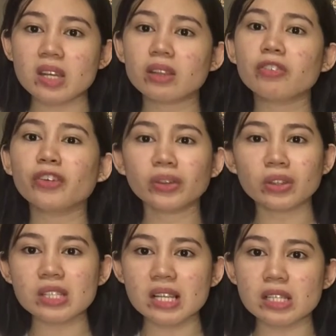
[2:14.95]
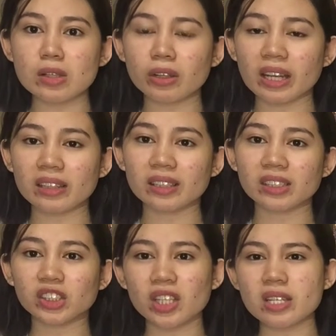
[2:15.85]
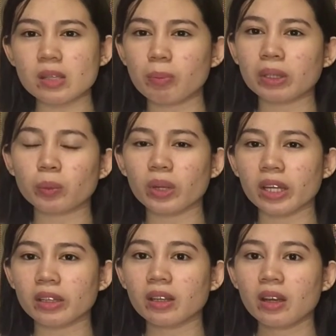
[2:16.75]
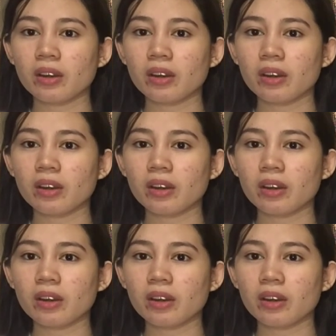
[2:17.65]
the fundus is located just between